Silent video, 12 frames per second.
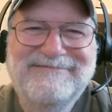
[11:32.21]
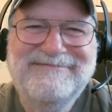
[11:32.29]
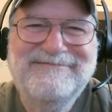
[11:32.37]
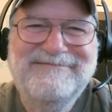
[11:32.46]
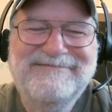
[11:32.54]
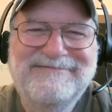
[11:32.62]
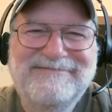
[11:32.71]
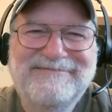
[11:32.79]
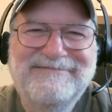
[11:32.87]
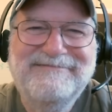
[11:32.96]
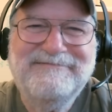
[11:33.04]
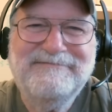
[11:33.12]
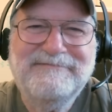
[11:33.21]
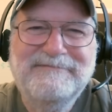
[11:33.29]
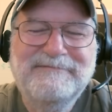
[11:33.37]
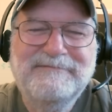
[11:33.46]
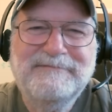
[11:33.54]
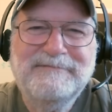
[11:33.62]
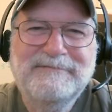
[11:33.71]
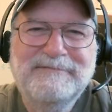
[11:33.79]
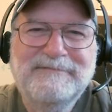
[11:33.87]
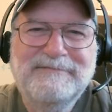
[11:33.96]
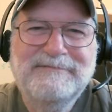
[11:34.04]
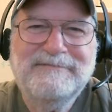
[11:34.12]

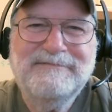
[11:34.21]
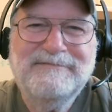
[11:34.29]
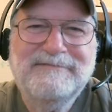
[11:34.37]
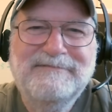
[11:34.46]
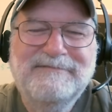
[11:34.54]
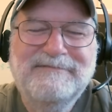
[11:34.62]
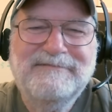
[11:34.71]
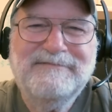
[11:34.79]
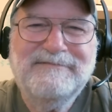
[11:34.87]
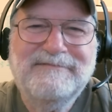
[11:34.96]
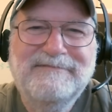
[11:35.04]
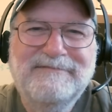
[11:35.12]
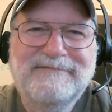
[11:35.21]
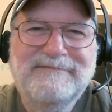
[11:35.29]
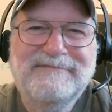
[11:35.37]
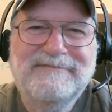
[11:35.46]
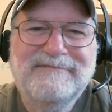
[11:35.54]
(not speaking)